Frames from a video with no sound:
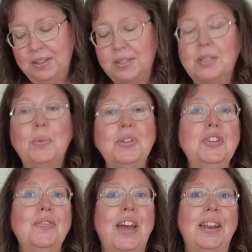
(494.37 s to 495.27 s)
So once
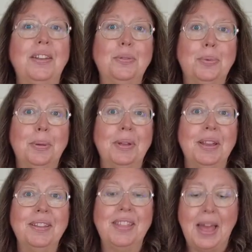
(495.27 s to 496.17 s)
you've added the
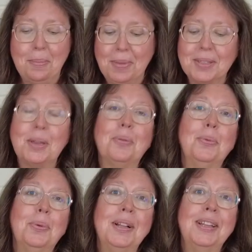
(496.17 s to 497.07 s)
ribbon, that makes a
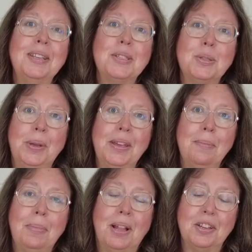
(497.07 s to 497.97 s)
really sweet
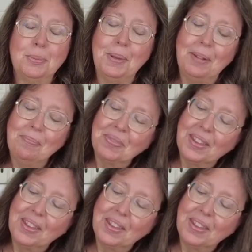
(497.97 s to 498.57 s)
embellishment.